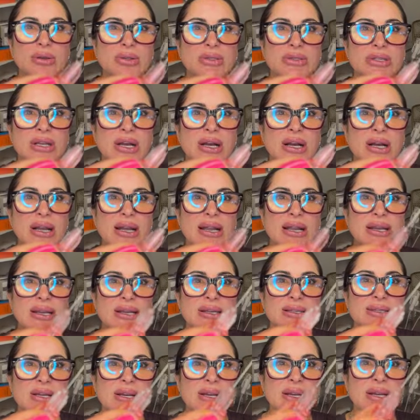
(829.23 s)

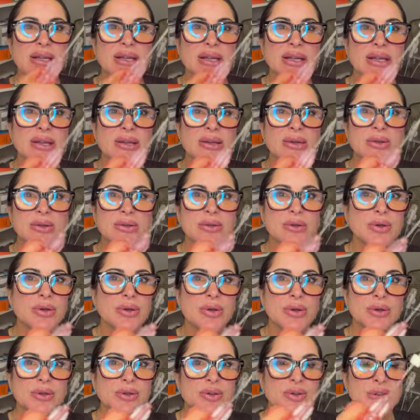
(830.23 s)
tiny,
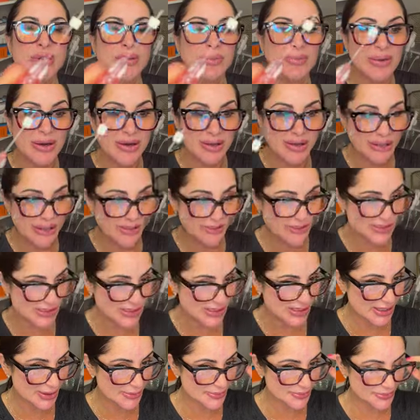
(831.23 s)
you can barely even
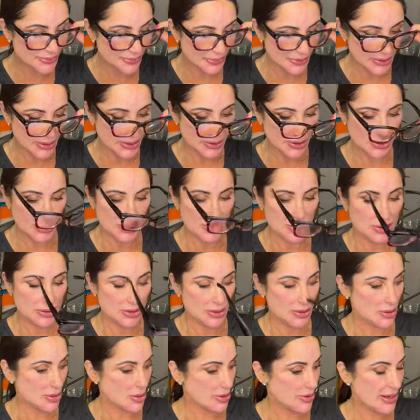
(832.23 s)
see it.
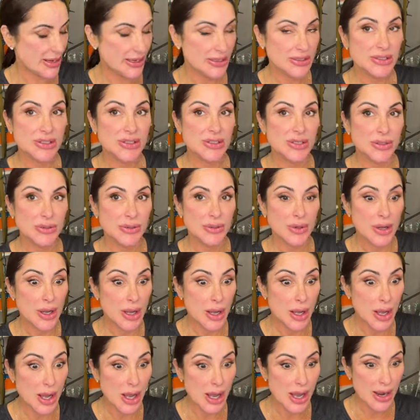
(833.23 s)
All right, so
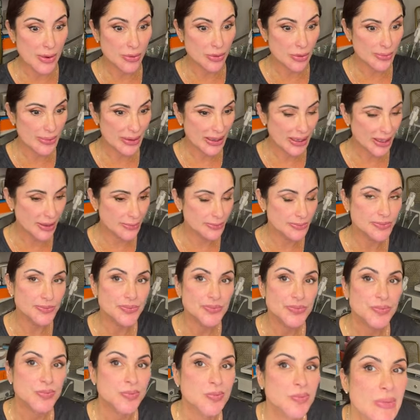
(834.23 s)
I will begin.
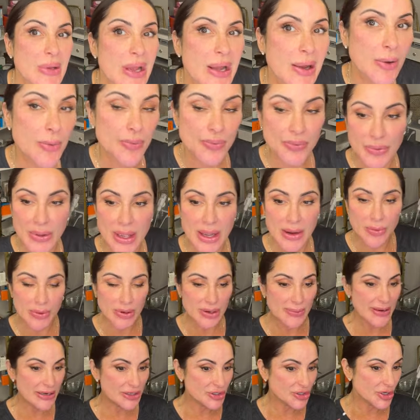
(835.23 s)
Now, I want
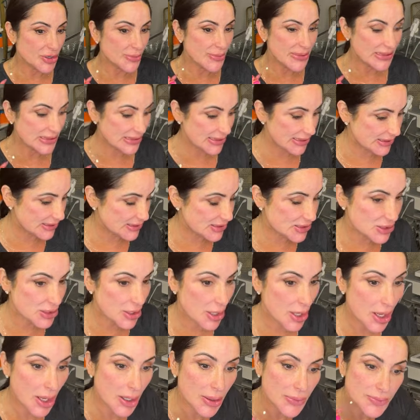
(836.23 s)
to make sure my skin is
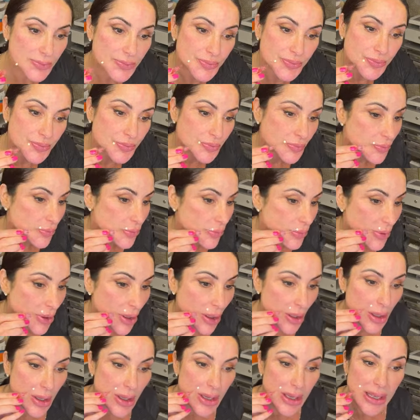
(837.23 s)
taut.
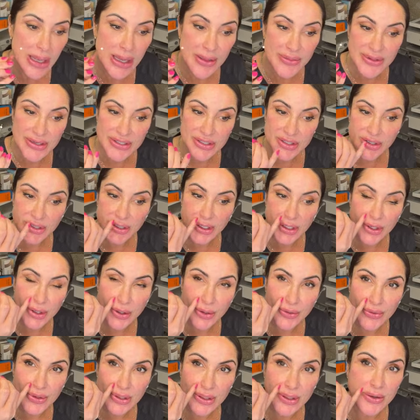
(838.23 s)
And these are going to go
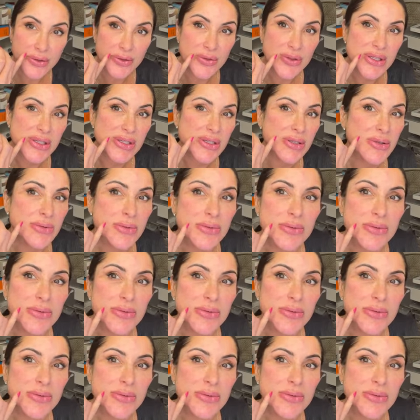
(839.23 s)
in this